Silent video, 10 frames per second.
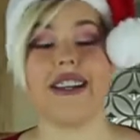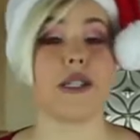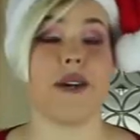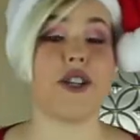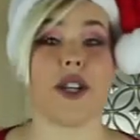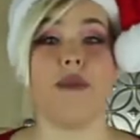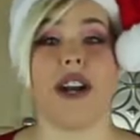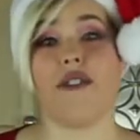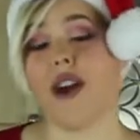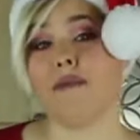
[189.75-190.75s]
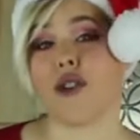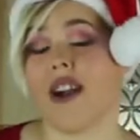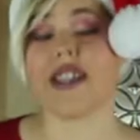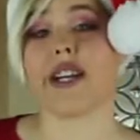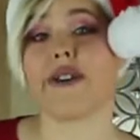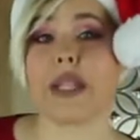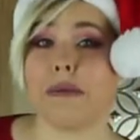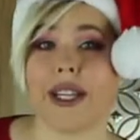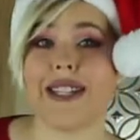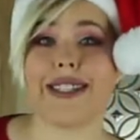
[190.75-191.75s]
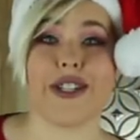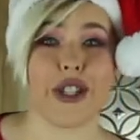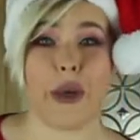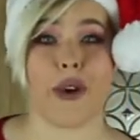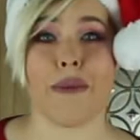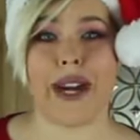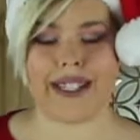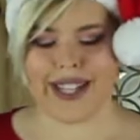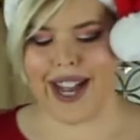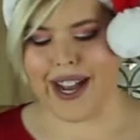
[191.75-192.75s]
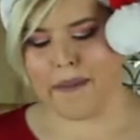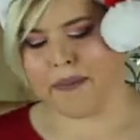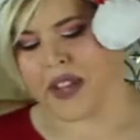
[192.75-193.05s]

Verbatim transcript: especially whenever I'm trying to go someplace in a shorter amount of time.